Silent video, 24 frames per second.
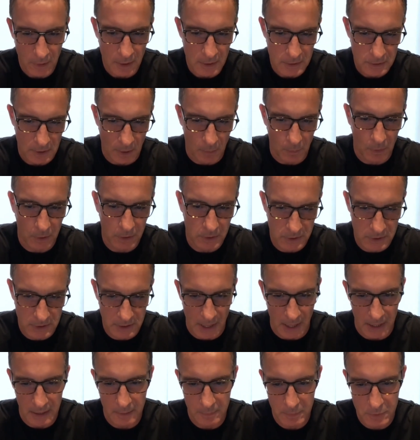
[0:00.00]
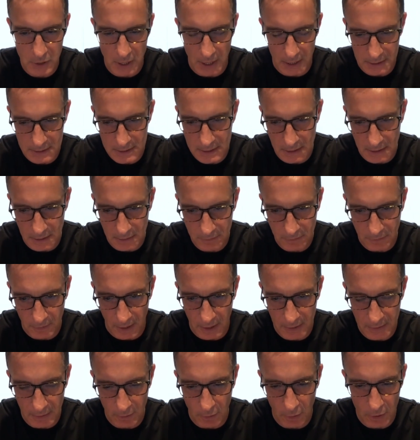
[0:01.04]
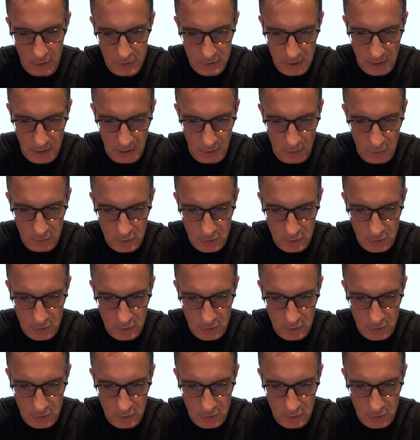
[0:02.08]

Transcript: someone has set an objective and they're asking you